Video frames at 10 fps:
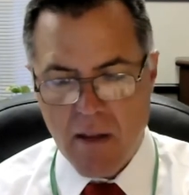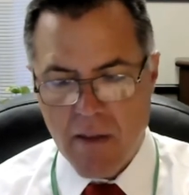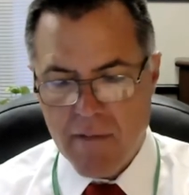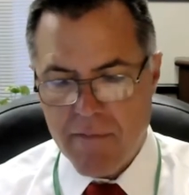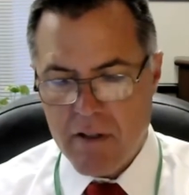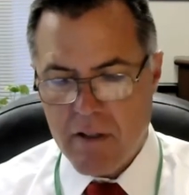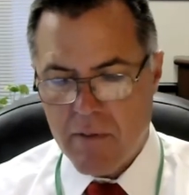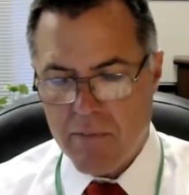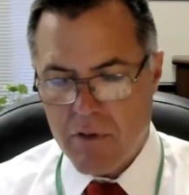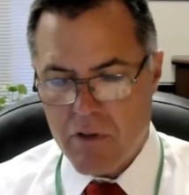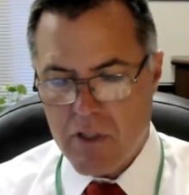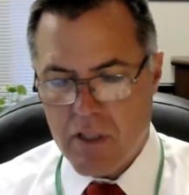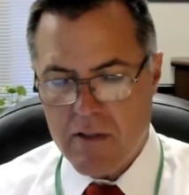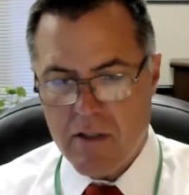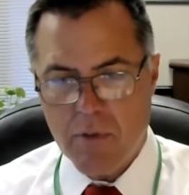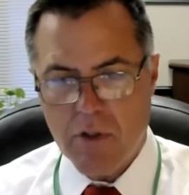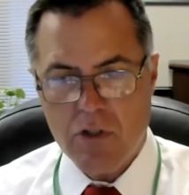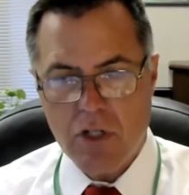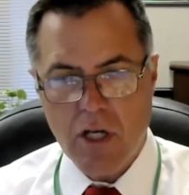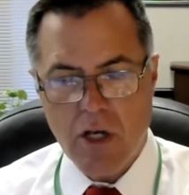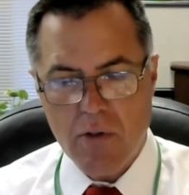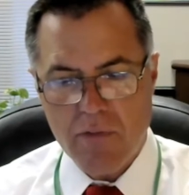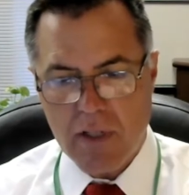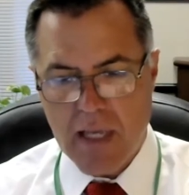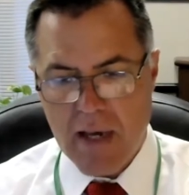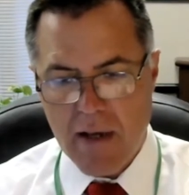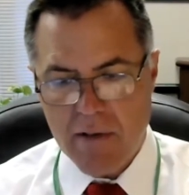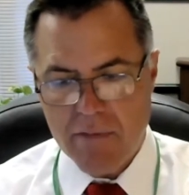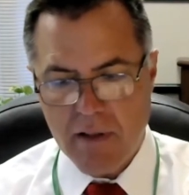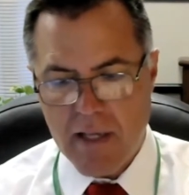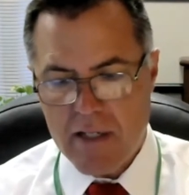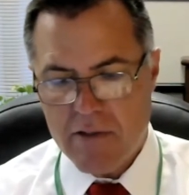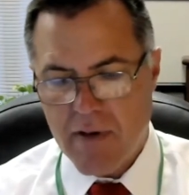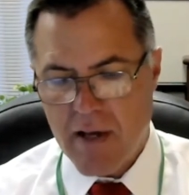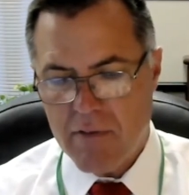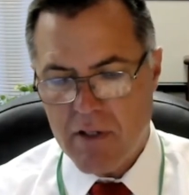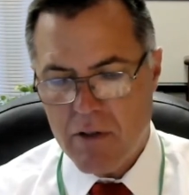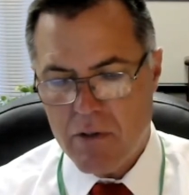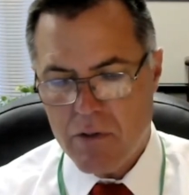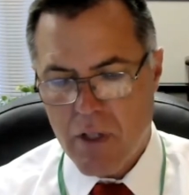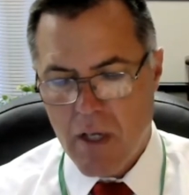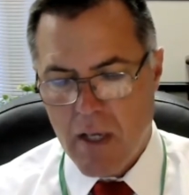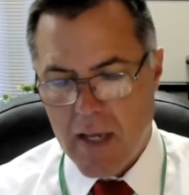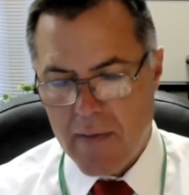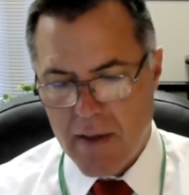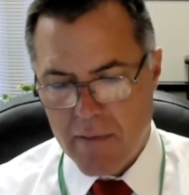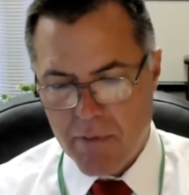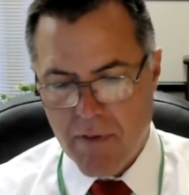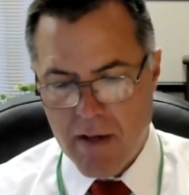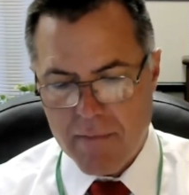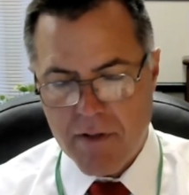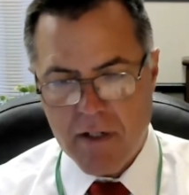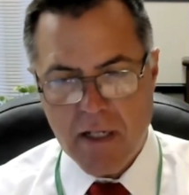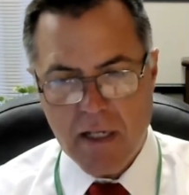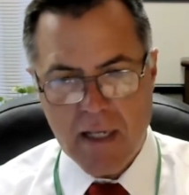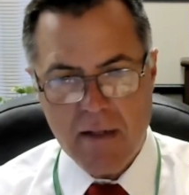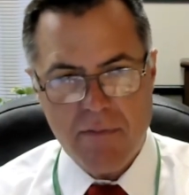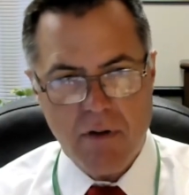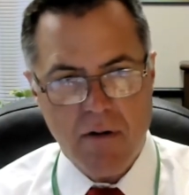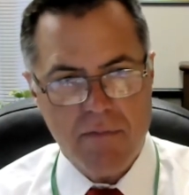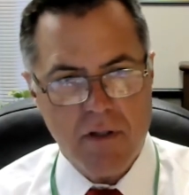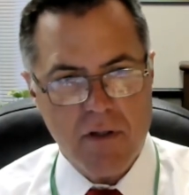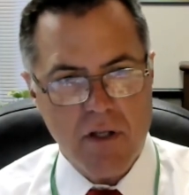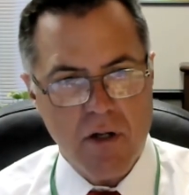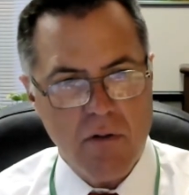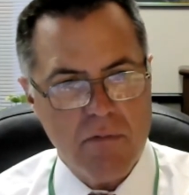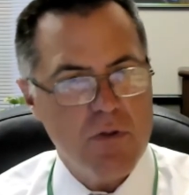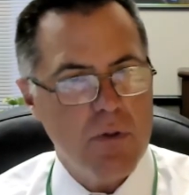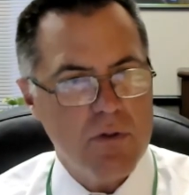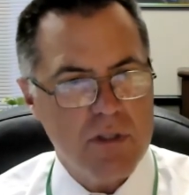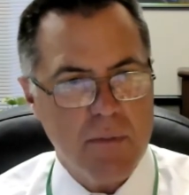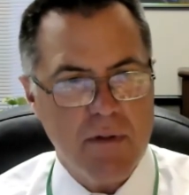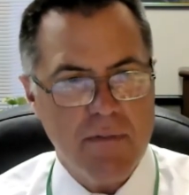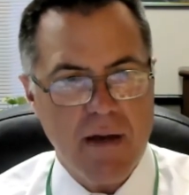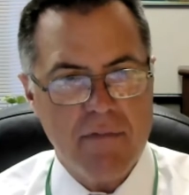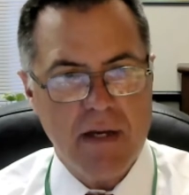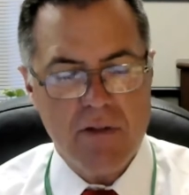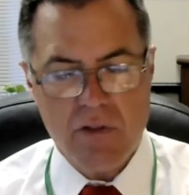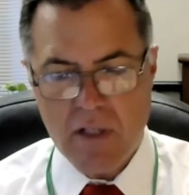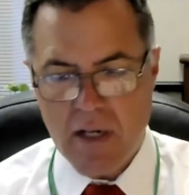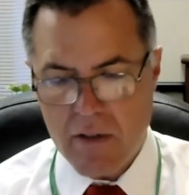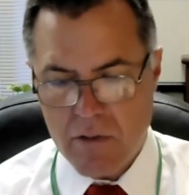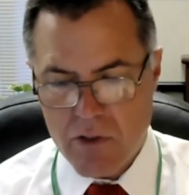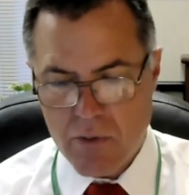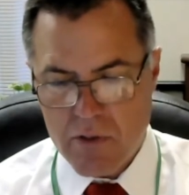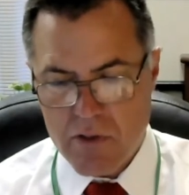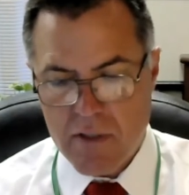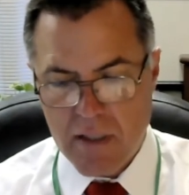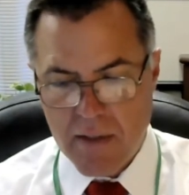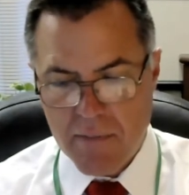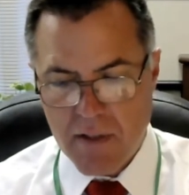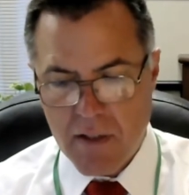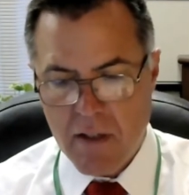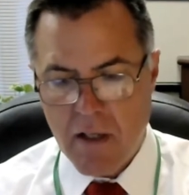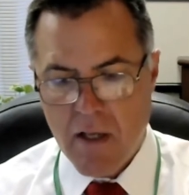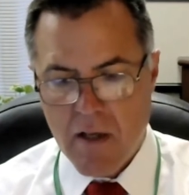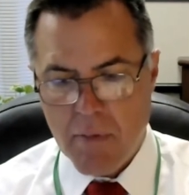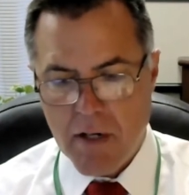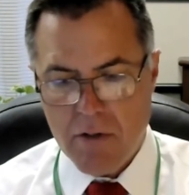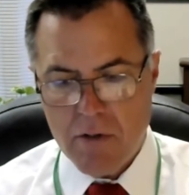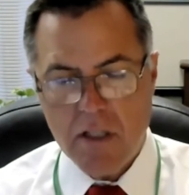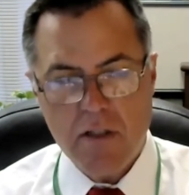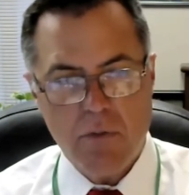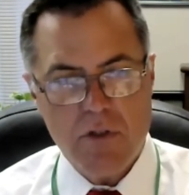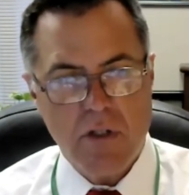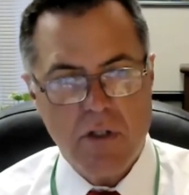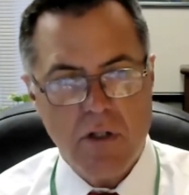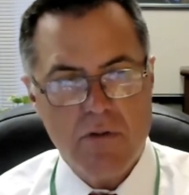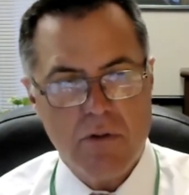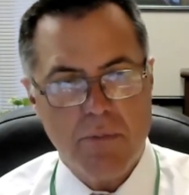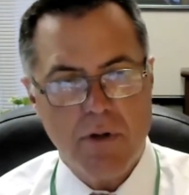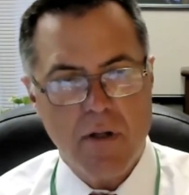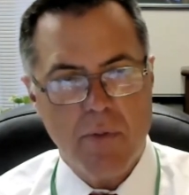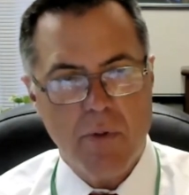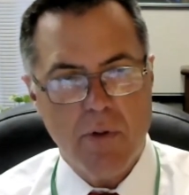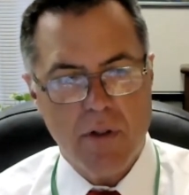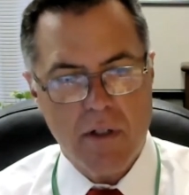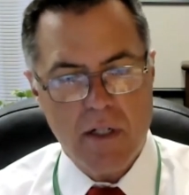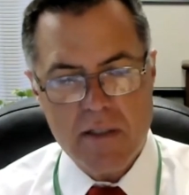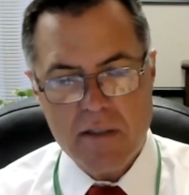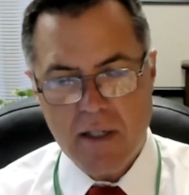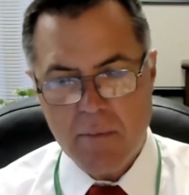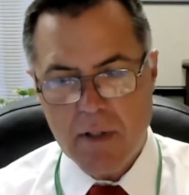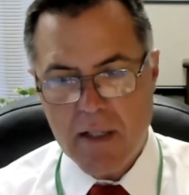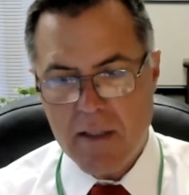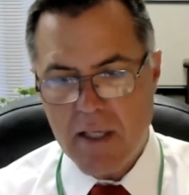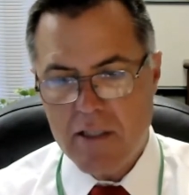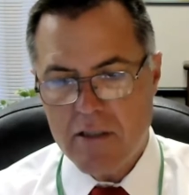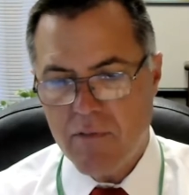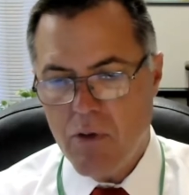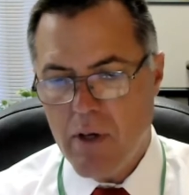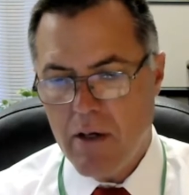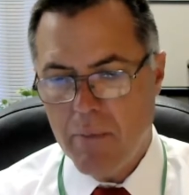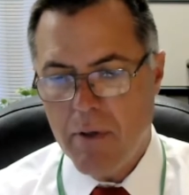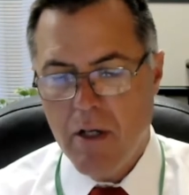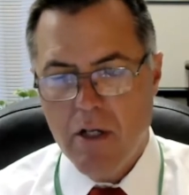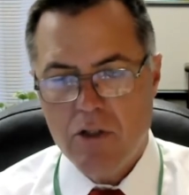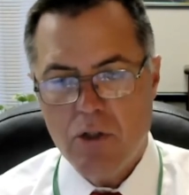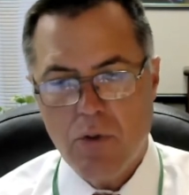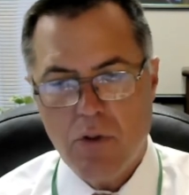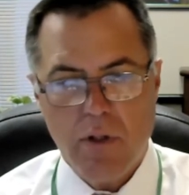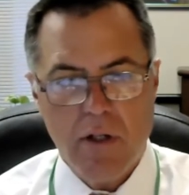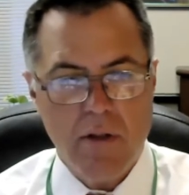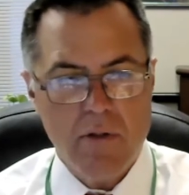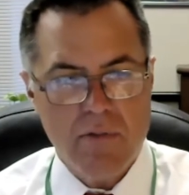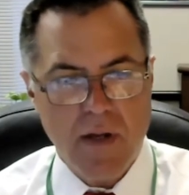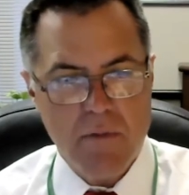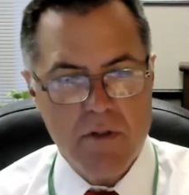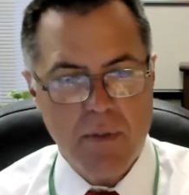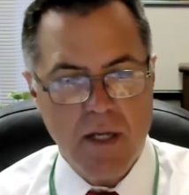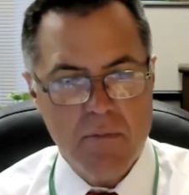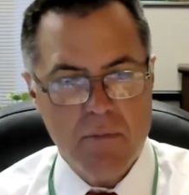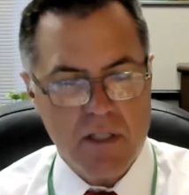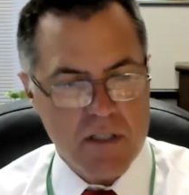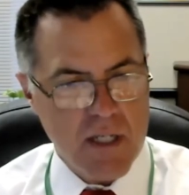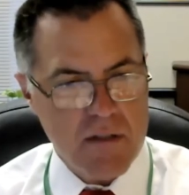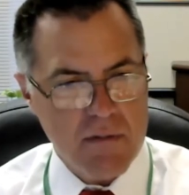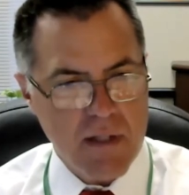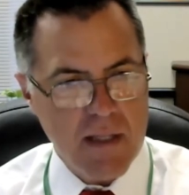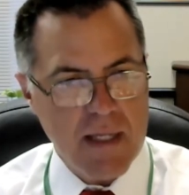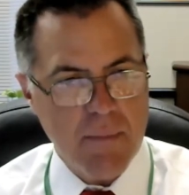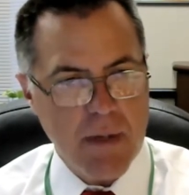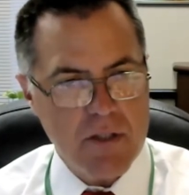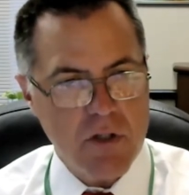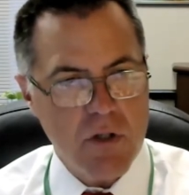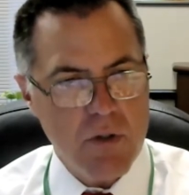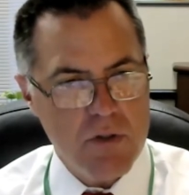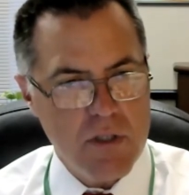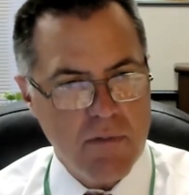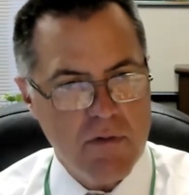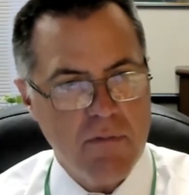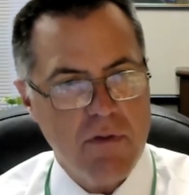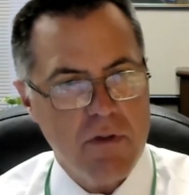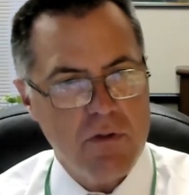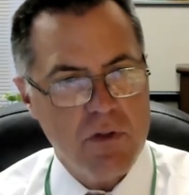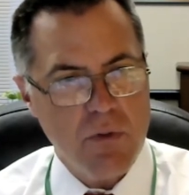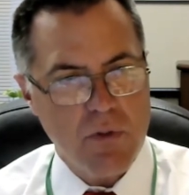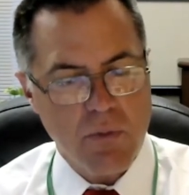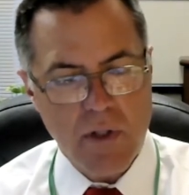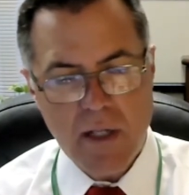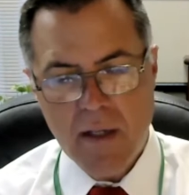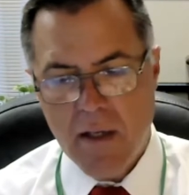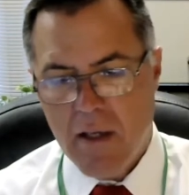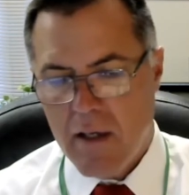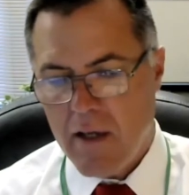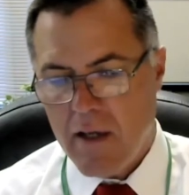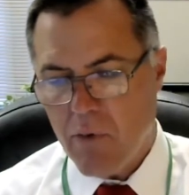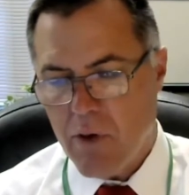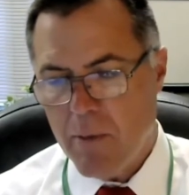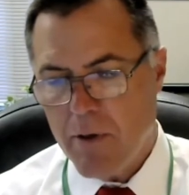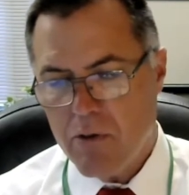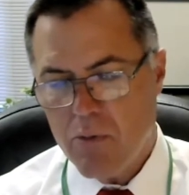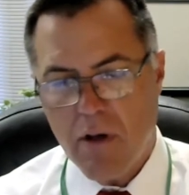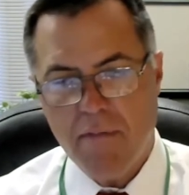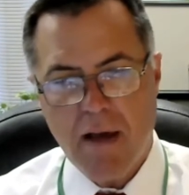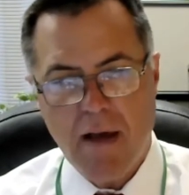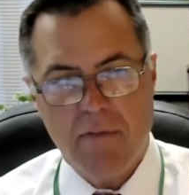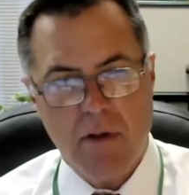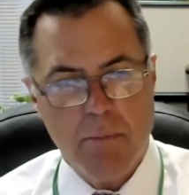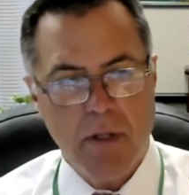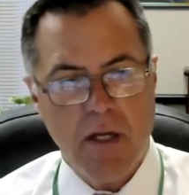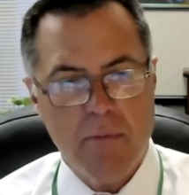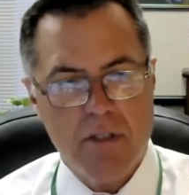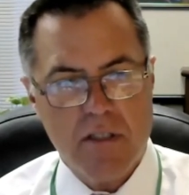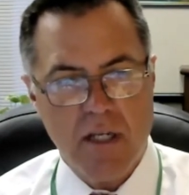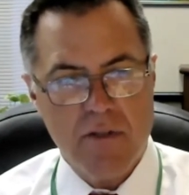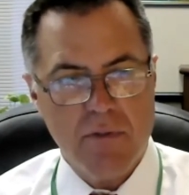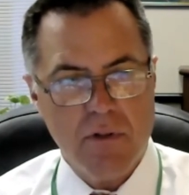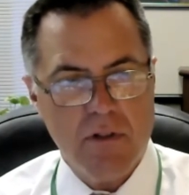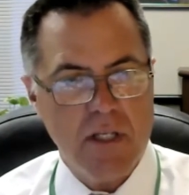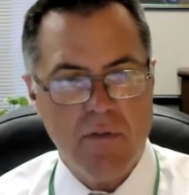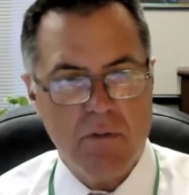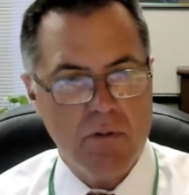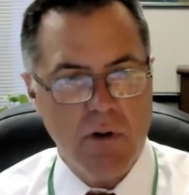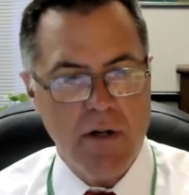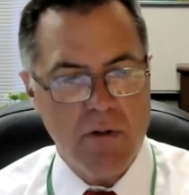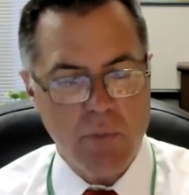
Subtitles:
They funded it for the city some years ago and for the county for the last 5 years. And they have provided funding again for our 5th year of $275,000. So it's significant, but I do think the results are pretty important. And it's like many things, if you help 2 or 3 of those families become successful, I think it makes a huge difference for those 2 or 3. If we help all 25 become successful, it's even greater.